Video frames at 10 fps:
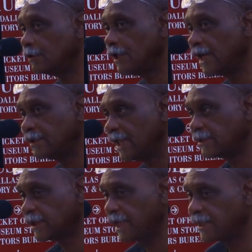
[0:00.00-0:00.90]

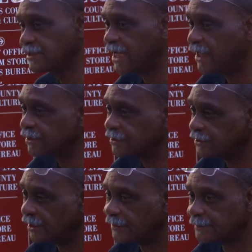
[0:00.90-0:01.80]
Dr. King
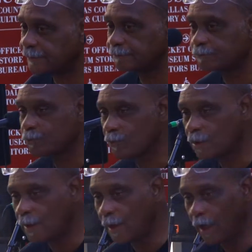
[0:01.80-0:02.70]
challenged us
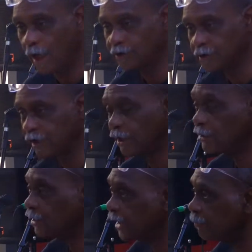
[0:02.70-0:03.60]
uh, to take a
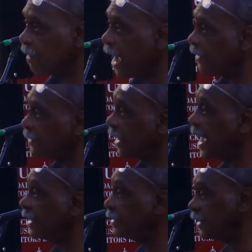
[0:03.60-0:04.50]
look at Mahatma
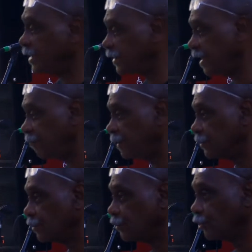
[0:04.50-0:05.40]
Gandhi and David
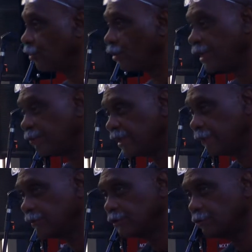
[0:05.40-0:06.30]
Thoreau, Henry
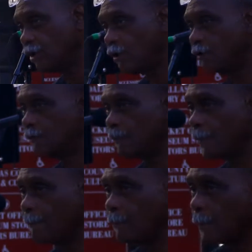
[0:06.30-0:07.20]
David Thoreau,
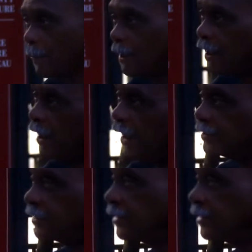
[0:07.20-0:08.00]
and